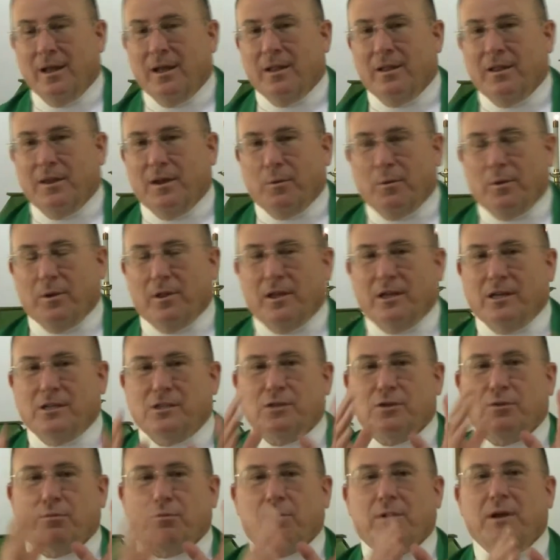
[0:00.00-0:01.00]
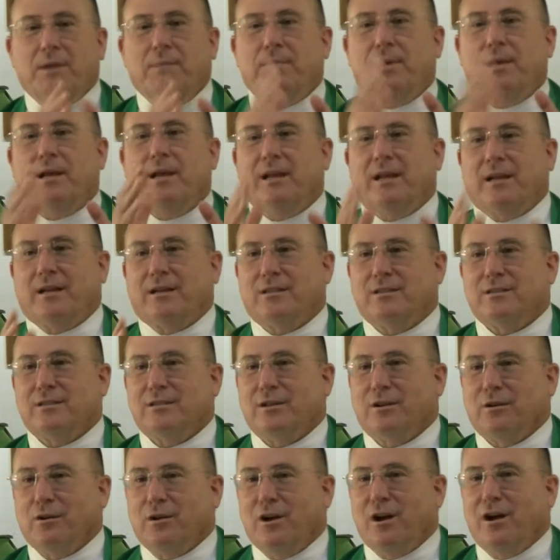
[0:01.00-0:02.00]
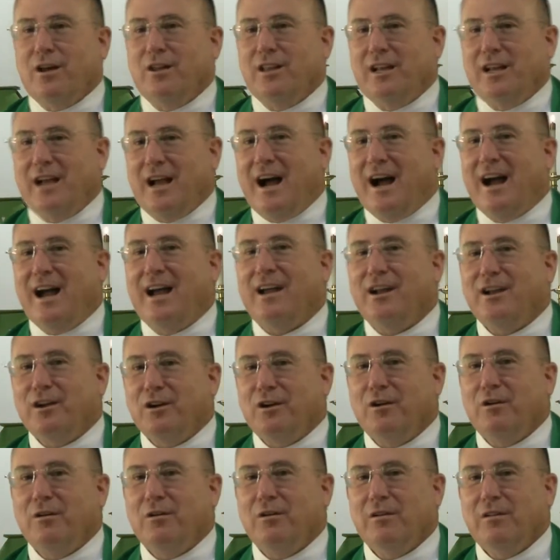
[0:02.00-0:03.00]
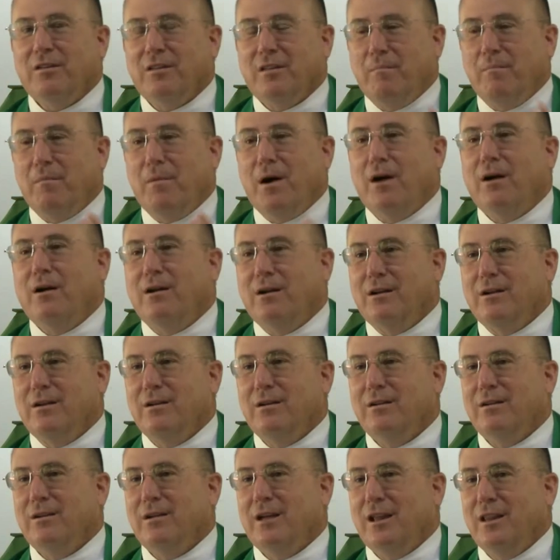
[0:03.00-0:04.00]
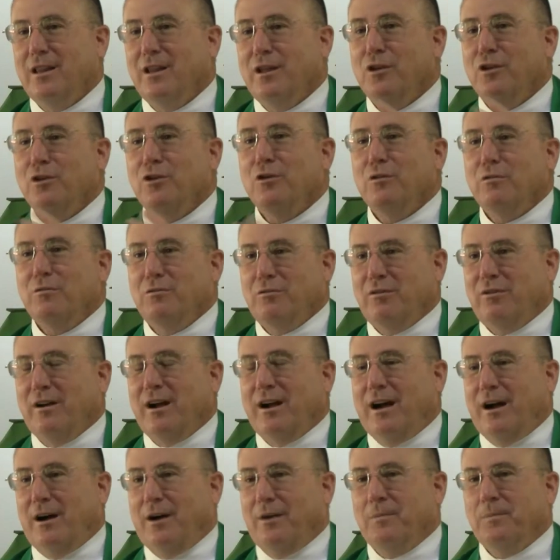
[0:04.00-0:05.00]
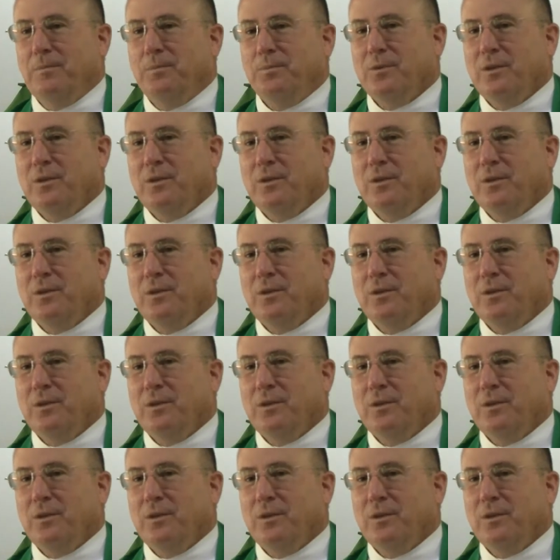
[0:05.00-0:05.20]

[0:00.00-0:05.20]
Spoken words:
there were these 3 peaks. They're called the Eiger, the Monk, and the Jungfrau.